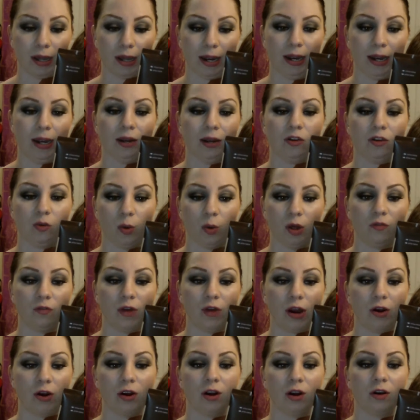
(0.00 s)
Clay
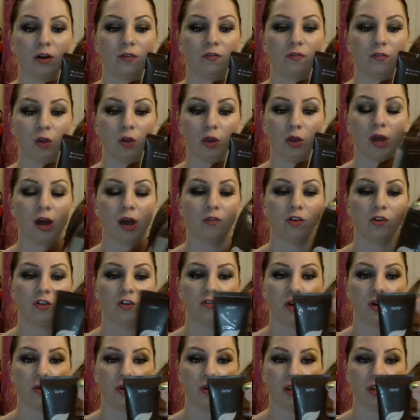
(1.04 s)
12-Hour Full
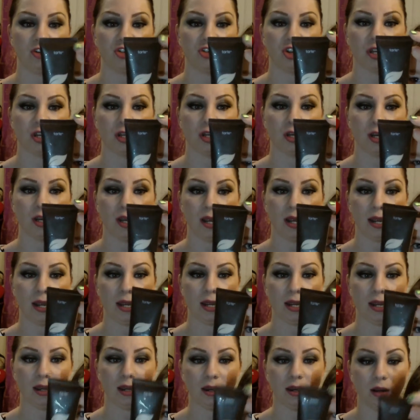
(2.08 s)
Coverage Foundation
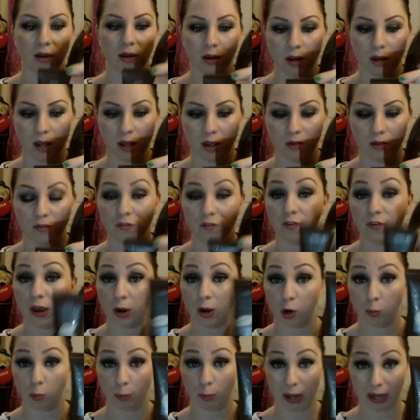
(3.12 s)
in
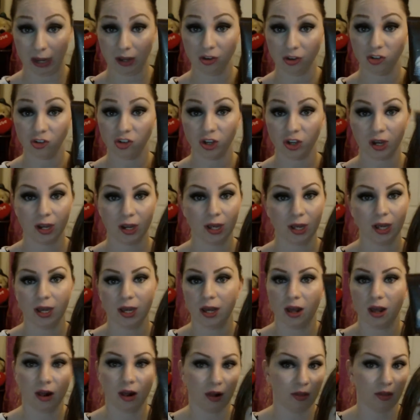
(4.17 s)
Fair Beige.
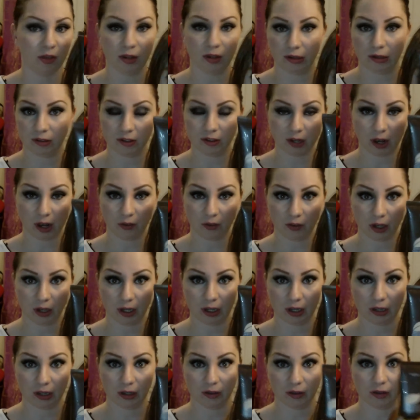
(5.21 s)
This stuff
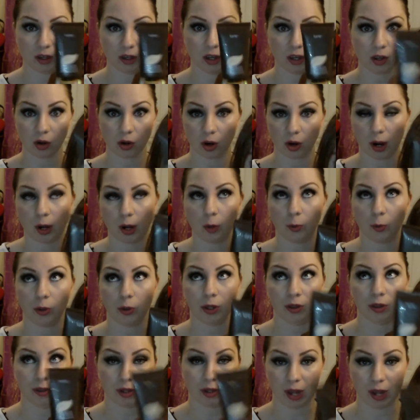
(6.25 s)
is
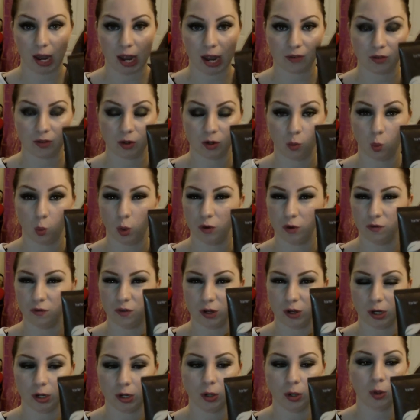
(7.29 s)
incredible. I think I have it in one
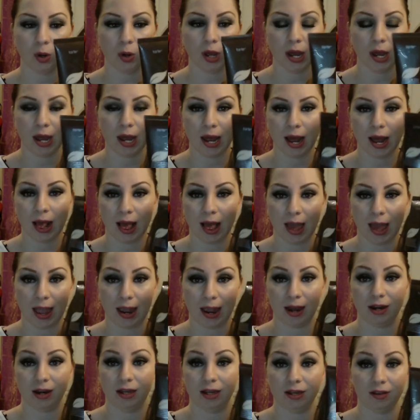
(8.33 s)
video,
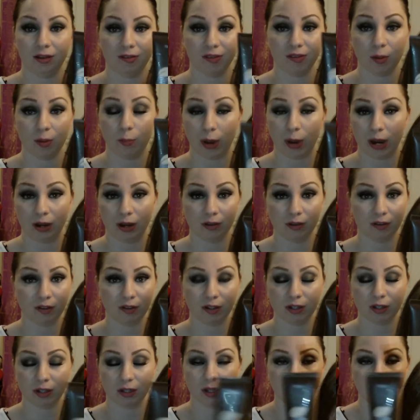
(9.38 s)
and it is the
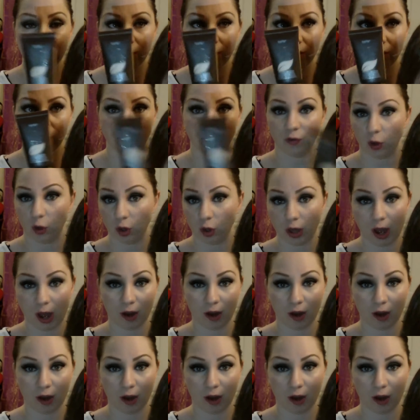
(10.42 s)
best full